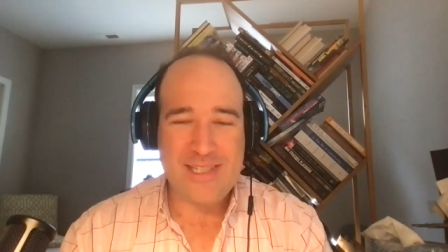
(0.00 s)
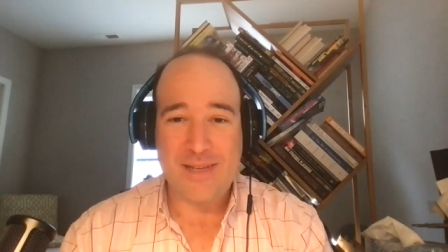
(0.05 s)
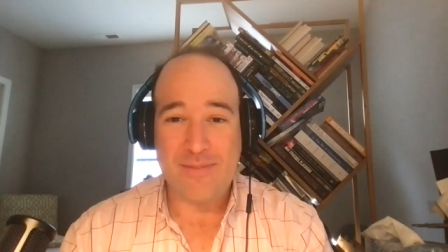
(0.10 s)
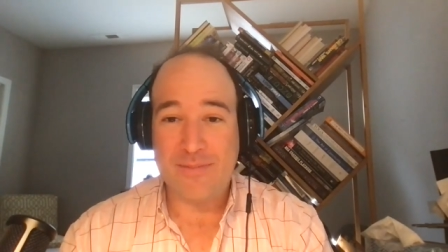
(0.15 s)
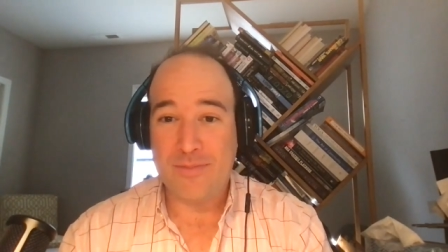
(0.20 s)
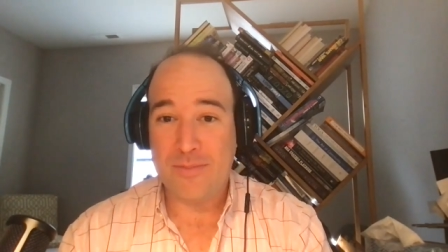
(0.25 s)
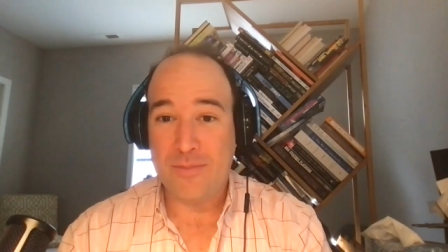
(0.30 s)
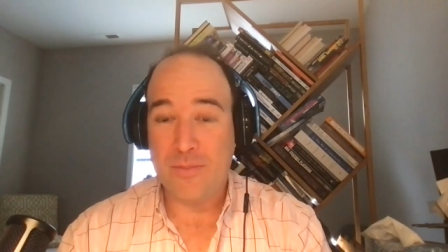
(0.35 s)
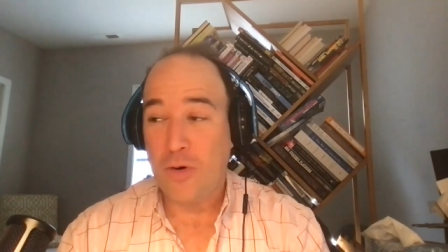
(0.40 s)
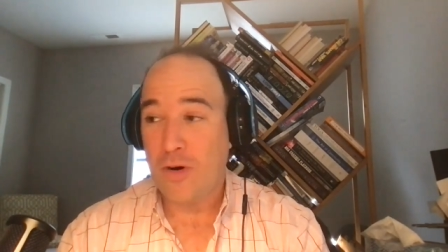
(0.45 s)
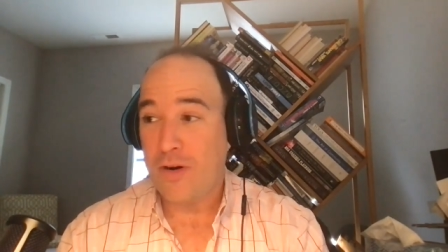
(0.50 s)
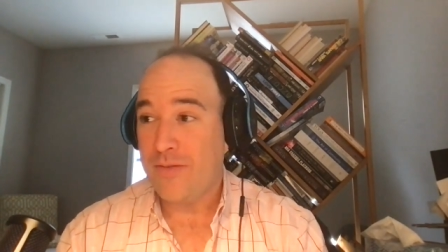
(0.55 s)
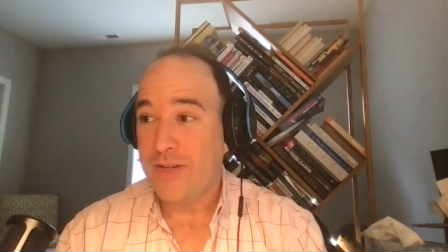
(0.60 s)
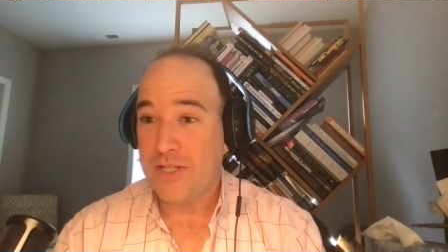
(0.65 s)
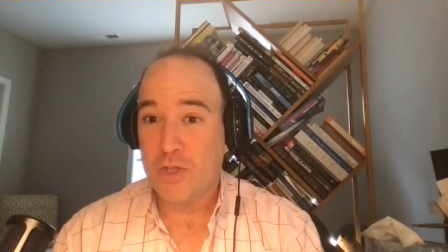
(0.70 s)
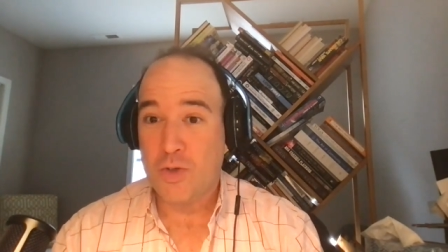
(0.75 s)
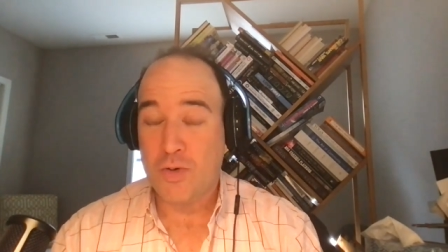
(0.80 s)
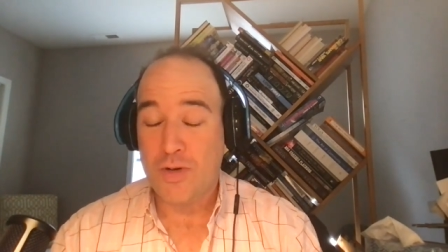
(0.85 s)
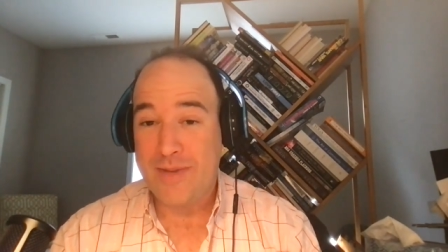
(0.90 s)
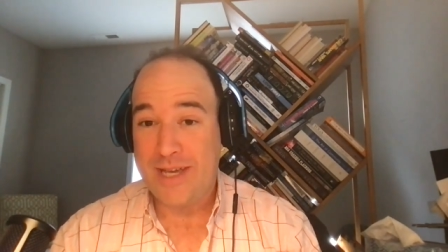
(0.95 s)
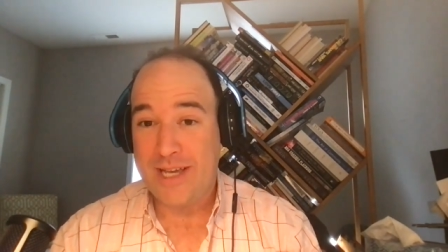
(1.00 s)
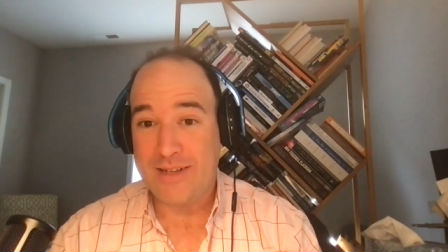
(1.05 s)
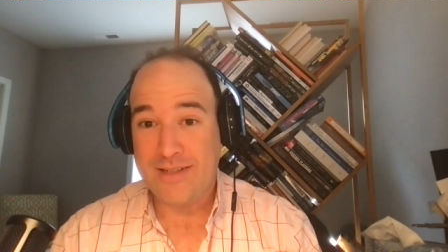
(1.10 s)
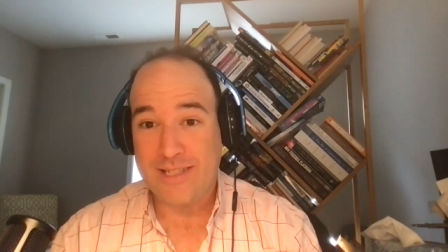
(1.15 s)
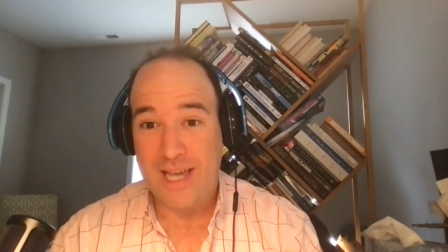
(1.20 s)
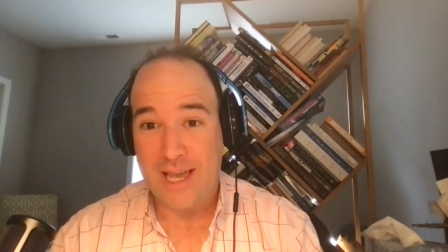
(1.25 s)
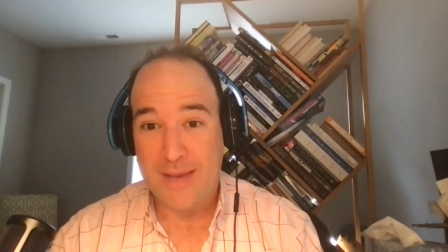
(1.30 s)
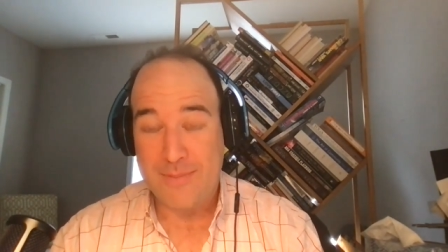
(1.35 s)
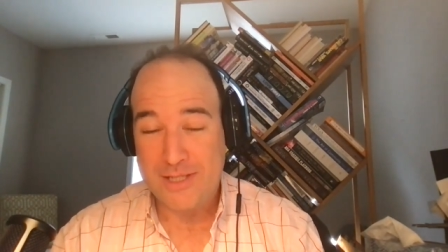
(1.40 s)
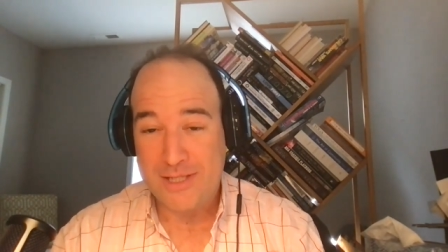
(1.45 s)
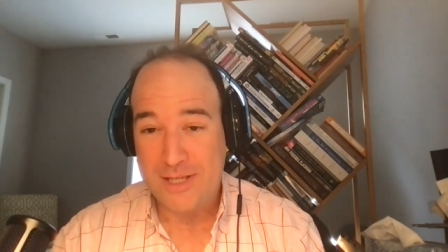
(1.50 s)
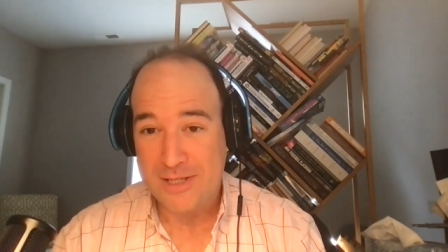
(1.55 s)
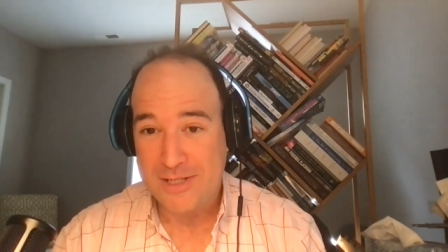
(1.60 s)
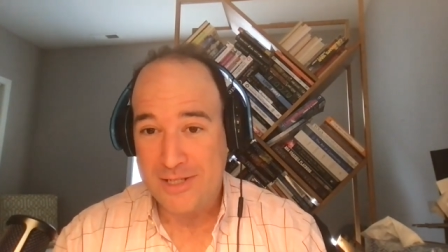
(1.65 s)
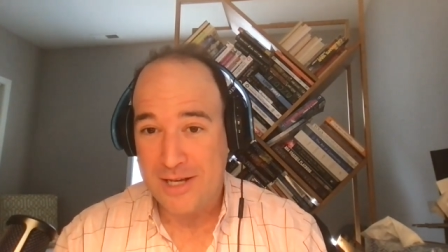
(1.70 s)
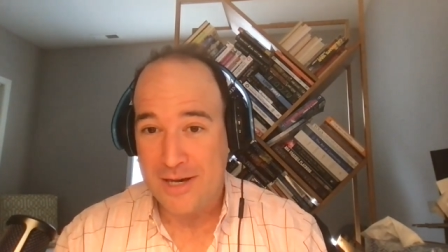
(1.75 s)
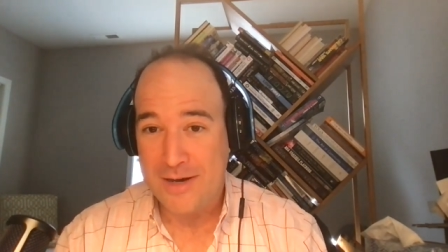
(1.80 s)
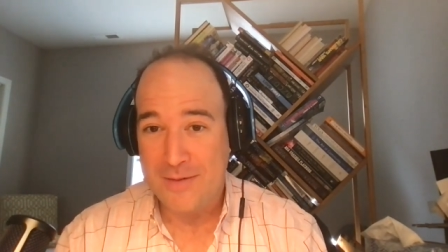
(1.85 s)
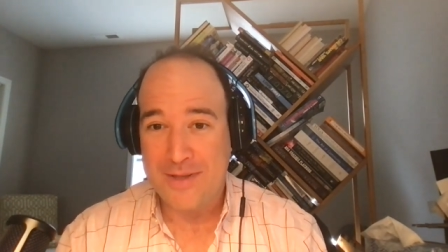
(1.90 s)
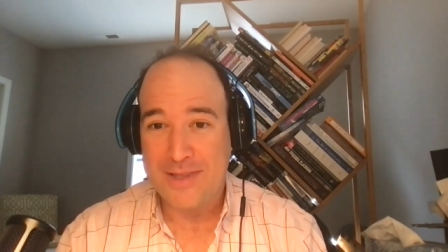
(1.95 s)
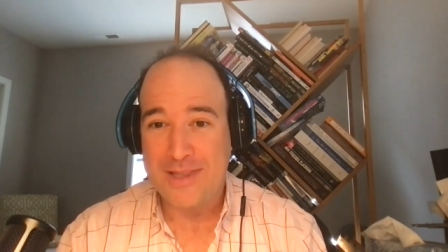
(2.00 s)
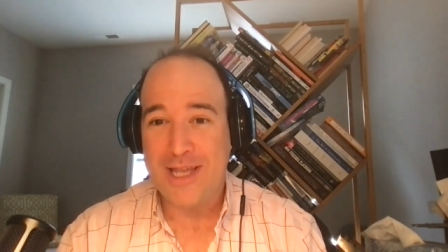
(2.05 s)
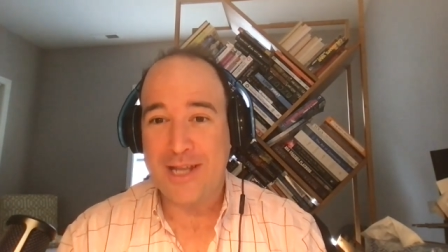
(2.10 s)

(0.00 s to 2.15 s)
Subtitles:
it's more of a streaming type system.